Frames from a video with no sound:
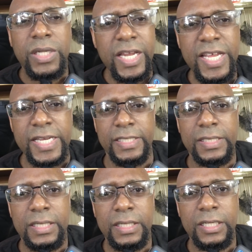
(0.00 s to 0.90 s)
but I
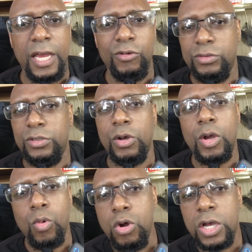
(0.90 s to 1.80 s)
didn't. I you
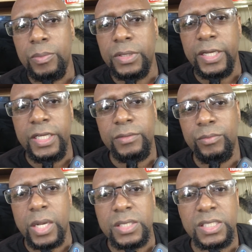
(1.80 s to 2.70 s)
know I woke up late,
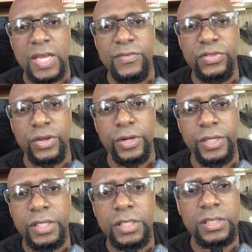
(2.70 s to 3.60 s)
about
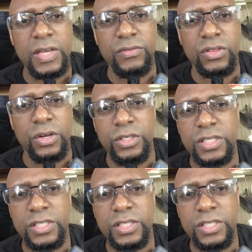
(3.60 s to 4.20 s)
7:30, 7:30,